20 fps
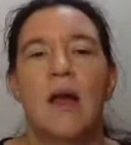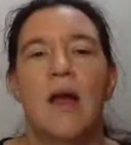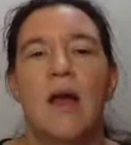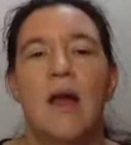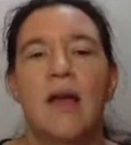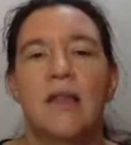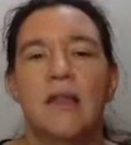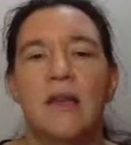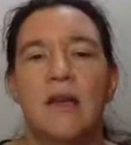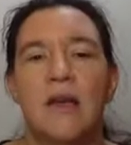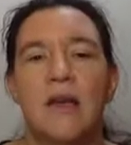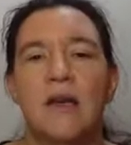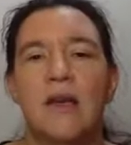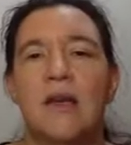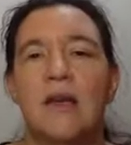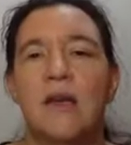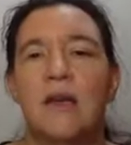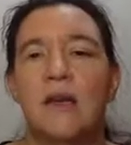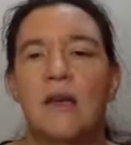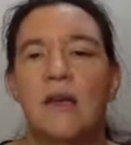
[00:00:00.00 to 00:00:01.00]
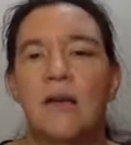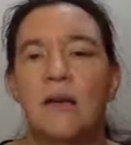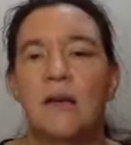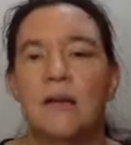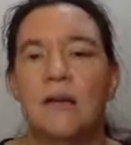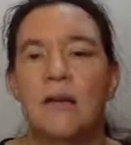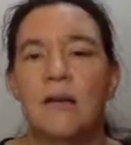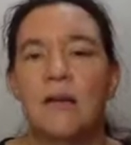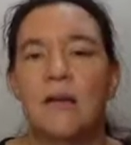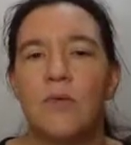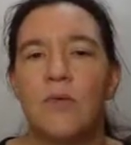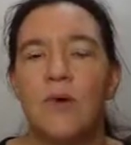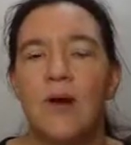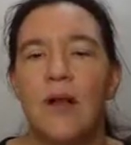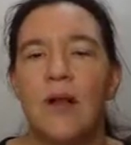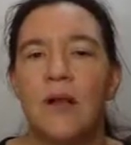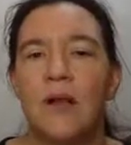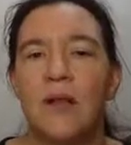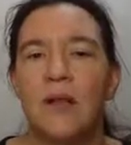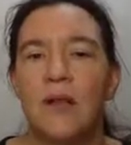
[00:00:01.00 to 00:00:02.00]
And then,
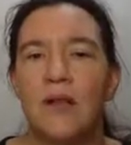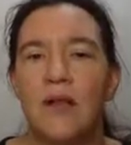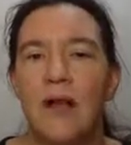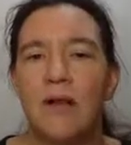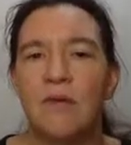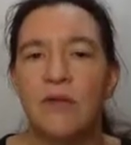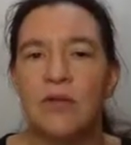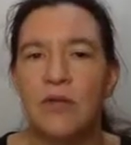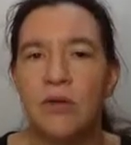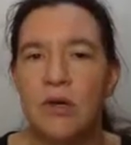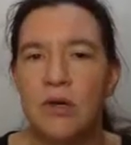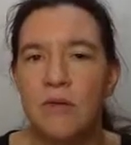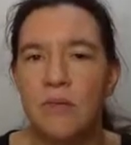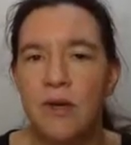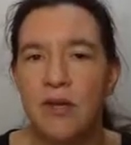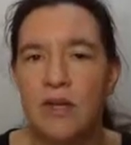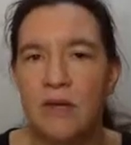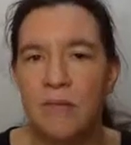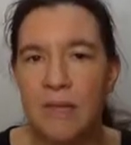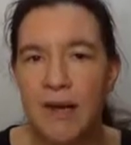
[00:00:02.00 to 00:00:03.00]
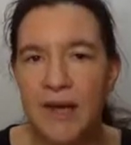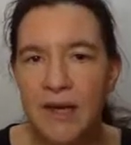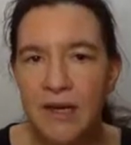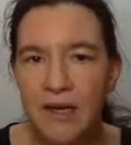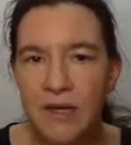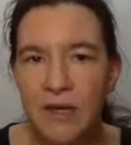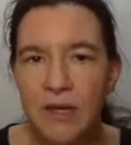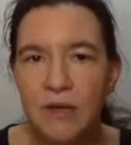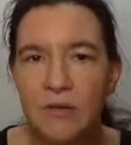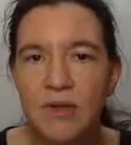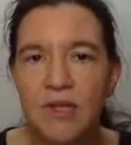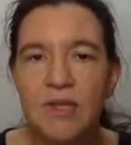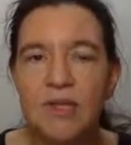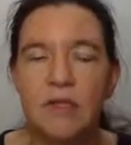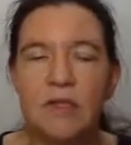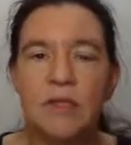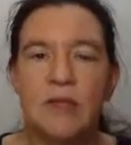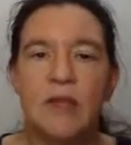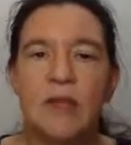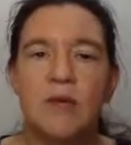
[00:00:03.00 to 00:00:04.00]
well, I was talking about embedding
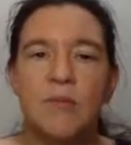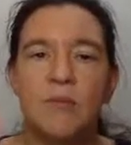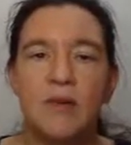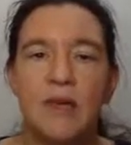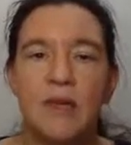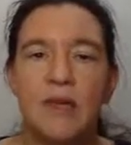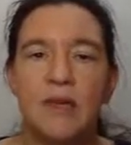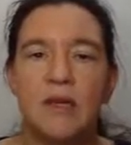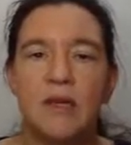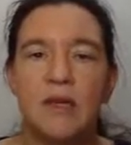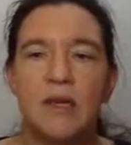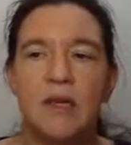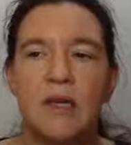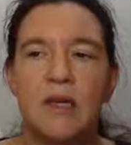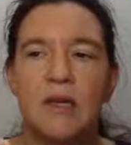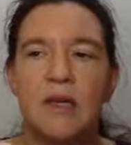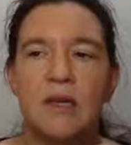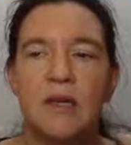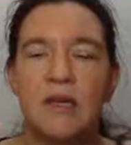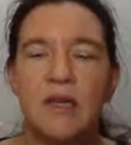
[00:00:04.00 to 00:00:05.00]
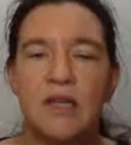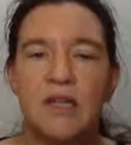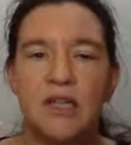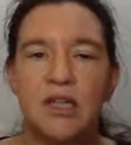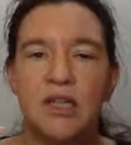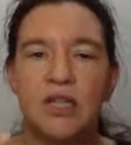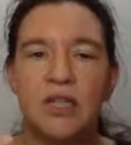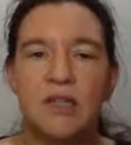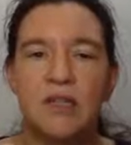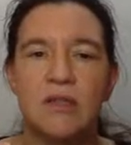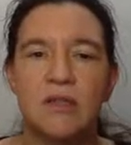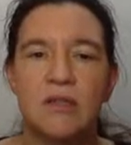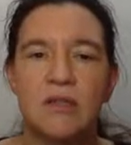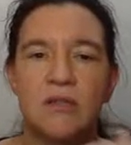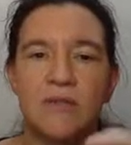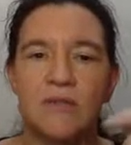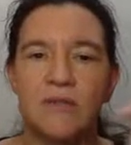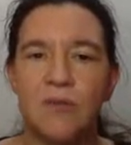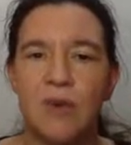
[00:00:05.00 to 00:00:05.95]
degrees being the integers,